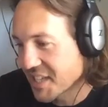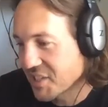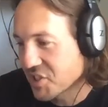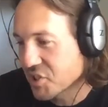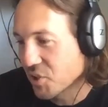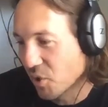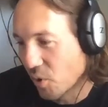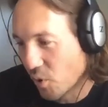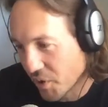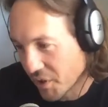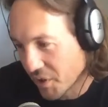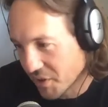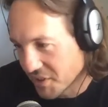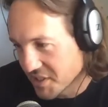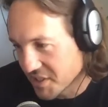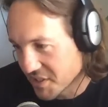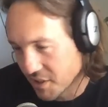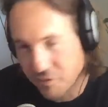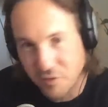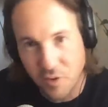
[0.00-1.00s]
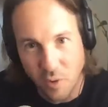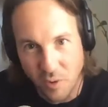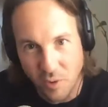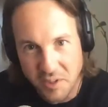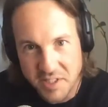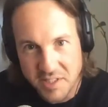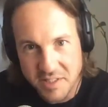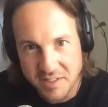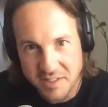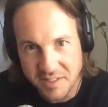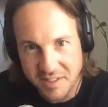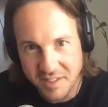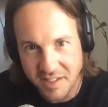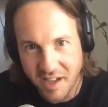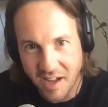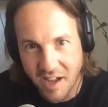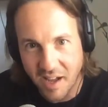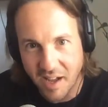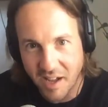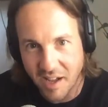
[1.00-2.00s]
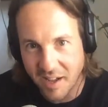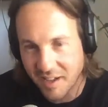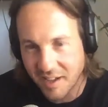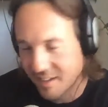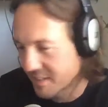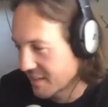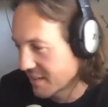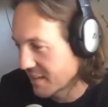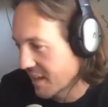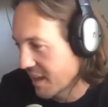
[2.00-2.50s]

essential oils, of course. Uh,